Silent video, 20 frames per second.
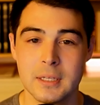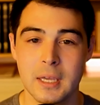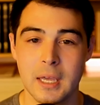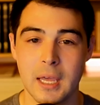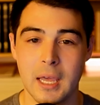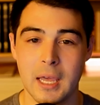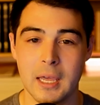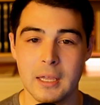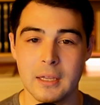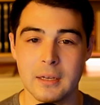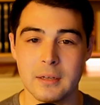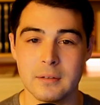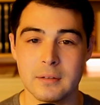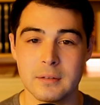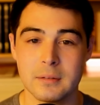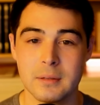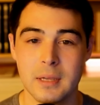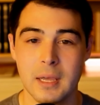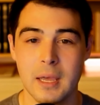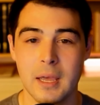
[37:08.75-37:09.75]
and
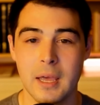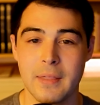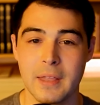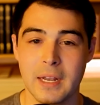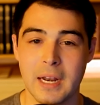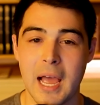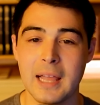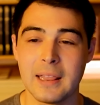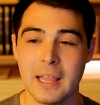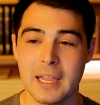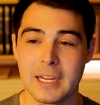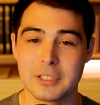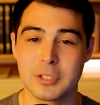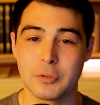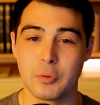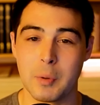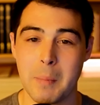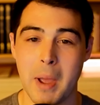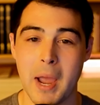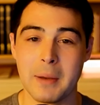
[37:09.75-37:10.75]
and then I like to
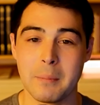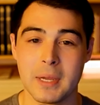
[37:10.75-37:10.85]
remind